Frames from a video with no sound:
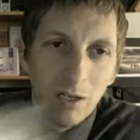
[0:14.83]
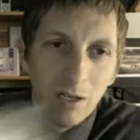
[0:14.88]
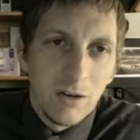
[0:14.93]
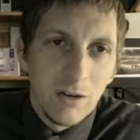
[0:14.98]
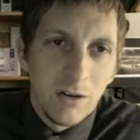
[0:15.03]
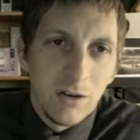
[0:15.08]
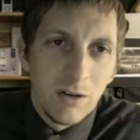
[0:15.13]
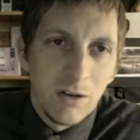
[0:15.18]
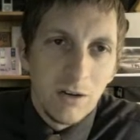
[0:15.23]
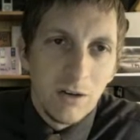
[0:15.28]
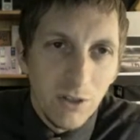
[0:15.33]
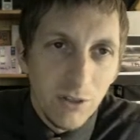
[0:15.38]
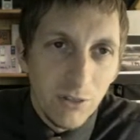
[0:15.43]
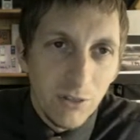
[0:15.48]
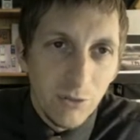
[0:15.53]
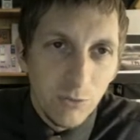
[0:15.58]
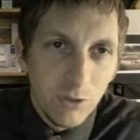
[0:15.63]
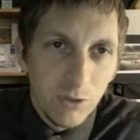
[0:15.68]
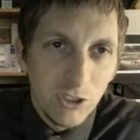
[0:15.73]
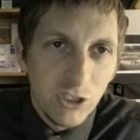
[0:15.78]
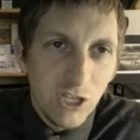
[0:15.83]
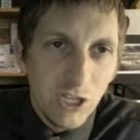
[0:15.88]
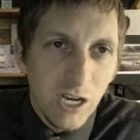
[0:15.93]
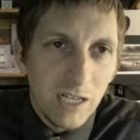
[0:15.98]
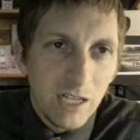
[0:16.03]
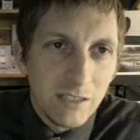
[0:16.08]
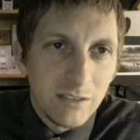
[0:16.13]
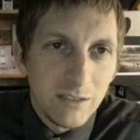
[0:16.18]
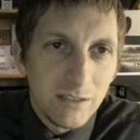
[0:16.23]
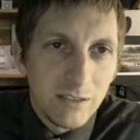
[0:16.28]
of three
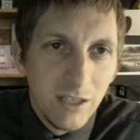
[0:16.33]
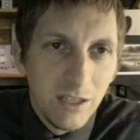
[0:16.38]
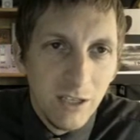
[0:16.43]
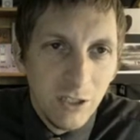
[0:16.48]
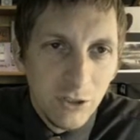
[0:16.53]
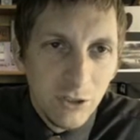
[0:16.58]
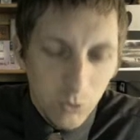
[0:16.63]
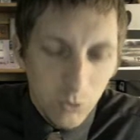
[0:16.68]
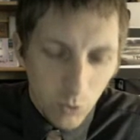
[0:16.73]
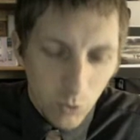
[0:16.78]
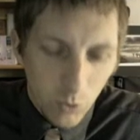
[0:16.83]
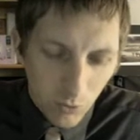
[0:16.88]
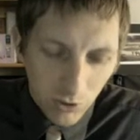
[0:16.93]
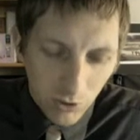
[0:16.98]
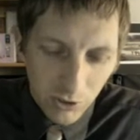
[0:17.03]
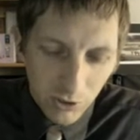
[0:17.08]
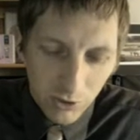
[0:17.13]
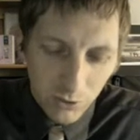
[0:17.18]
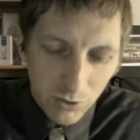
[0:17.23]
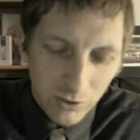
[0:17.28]
shots. So what we're gonna do